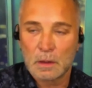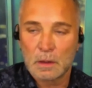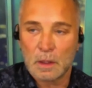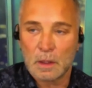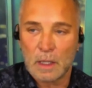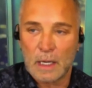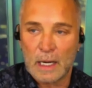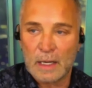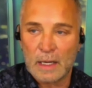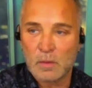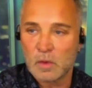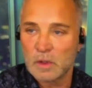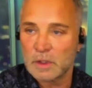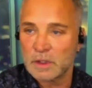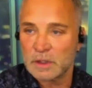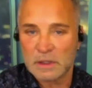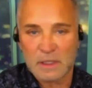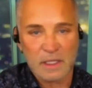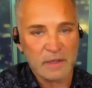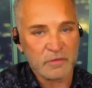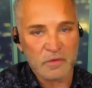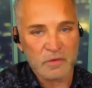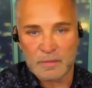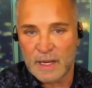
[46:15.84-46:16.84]
I wouldn't
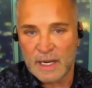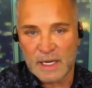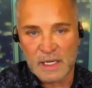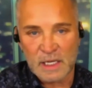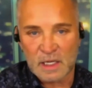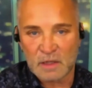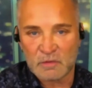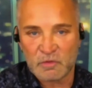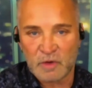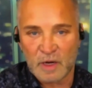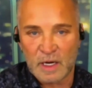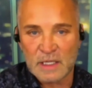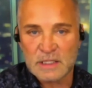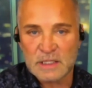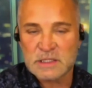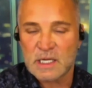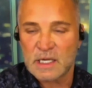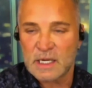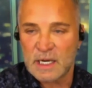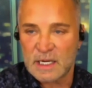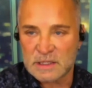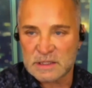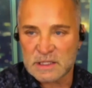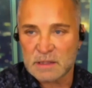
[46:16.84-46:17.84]
give him any advice. I'd
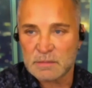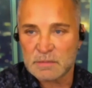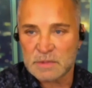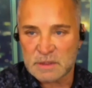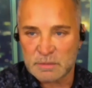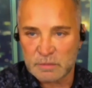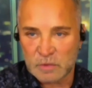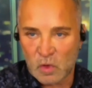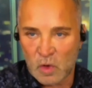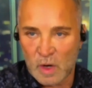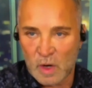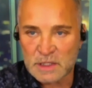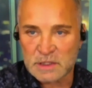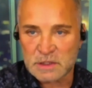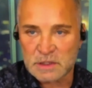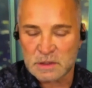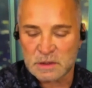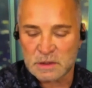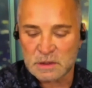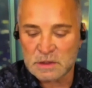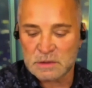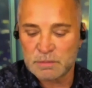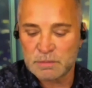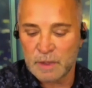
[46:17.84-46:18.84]
ask him some
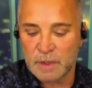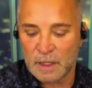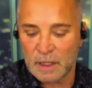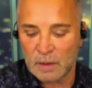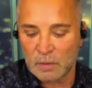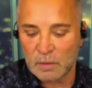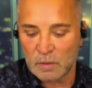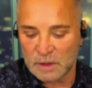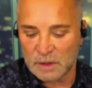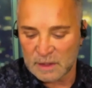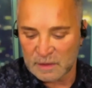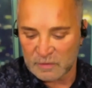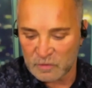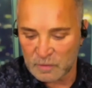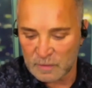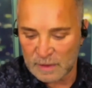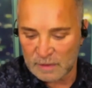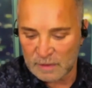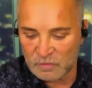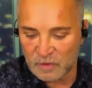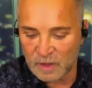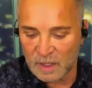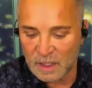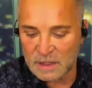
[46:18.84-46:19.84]
questions, but I wouldn't give him
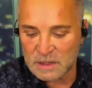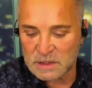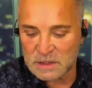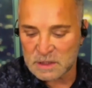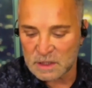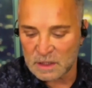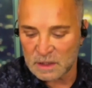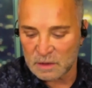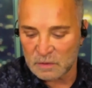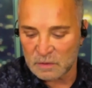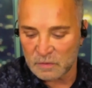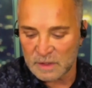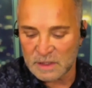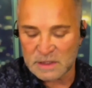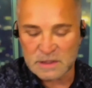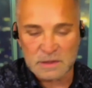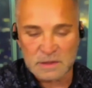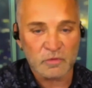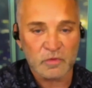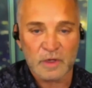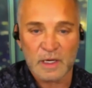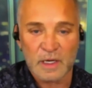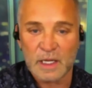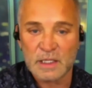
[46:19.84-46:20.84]
advice. And the reason
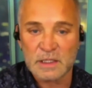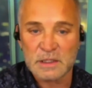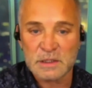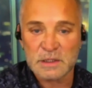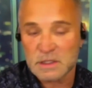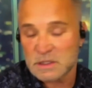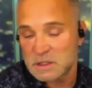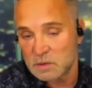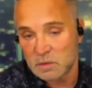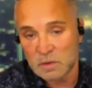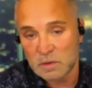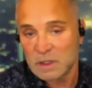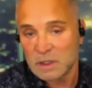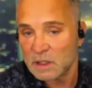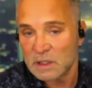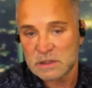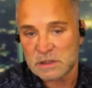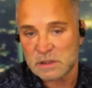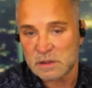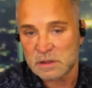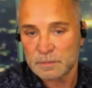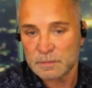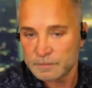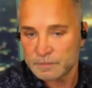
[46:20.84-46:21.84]
for that is because he wouldn't listen.